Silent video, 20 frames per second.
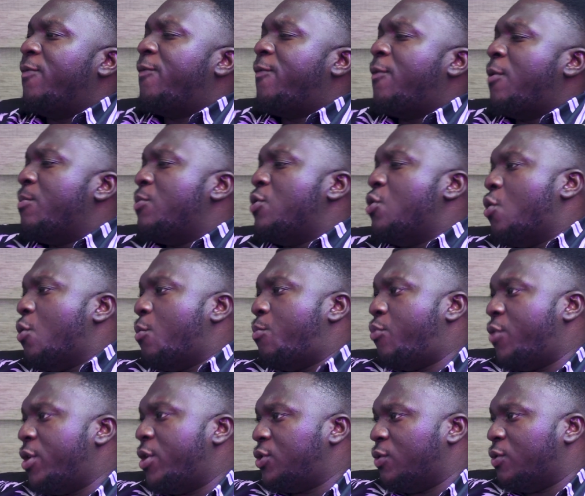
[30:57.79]
From your
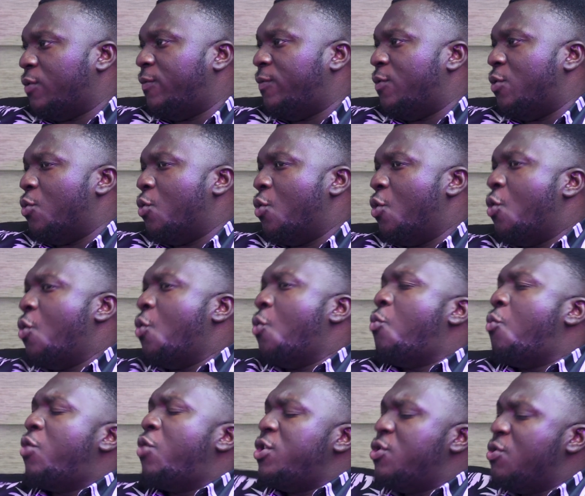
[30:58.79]
point of view,
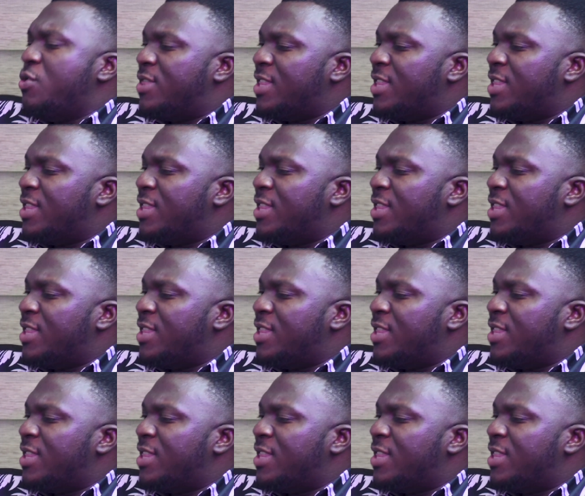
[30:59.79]
what do you